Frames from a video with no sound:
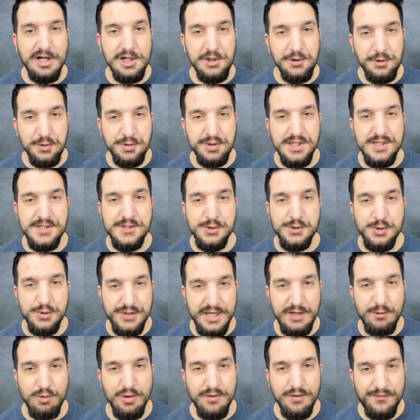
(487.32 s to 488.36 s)
Khaldun is
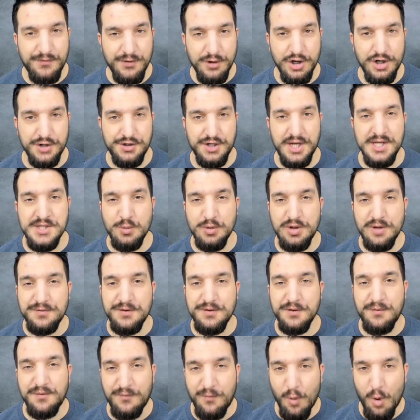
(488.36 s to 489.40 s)
today revered as one
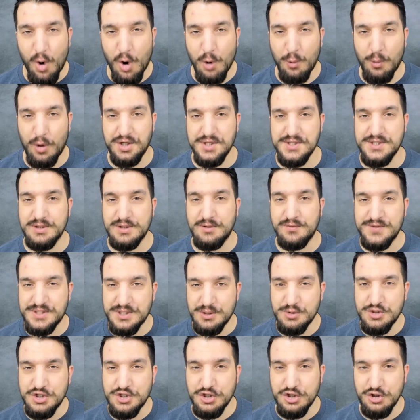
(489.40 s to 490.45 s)
of the forerunners of
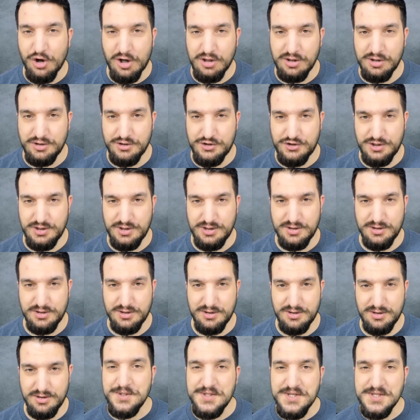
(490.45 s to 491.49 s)
sociology.
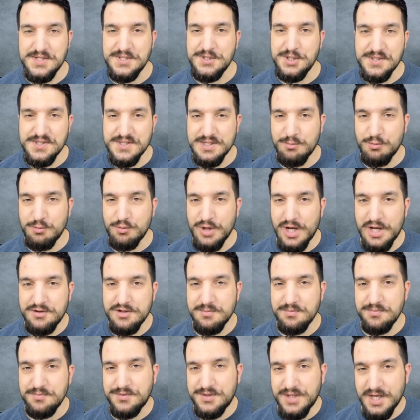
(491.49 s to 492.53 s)
This is not some
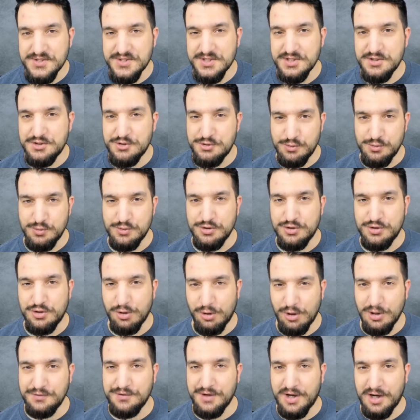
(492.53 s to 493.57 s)
random desert dude
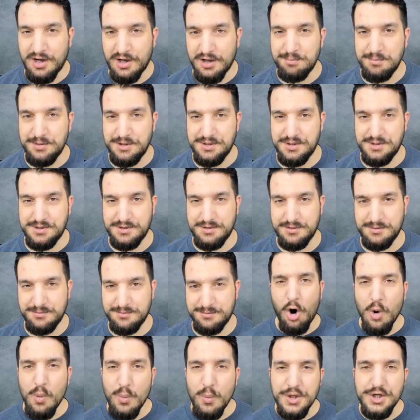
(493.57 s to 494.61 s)
called Ahmed.
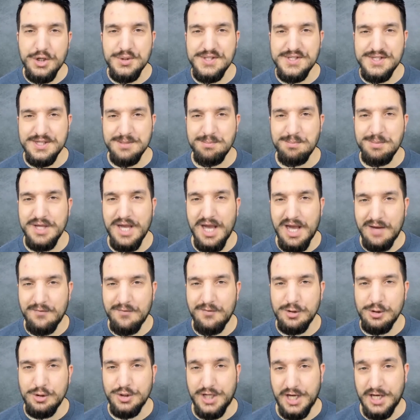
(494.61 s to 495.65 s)
Or we could simply have
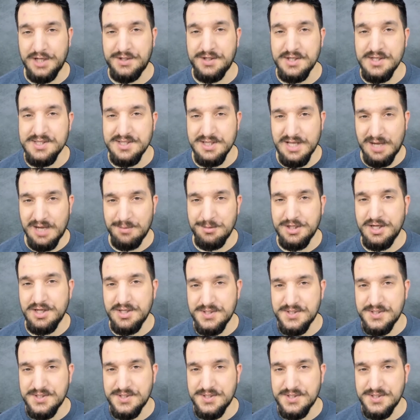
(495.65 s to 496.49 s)
a look at Islamic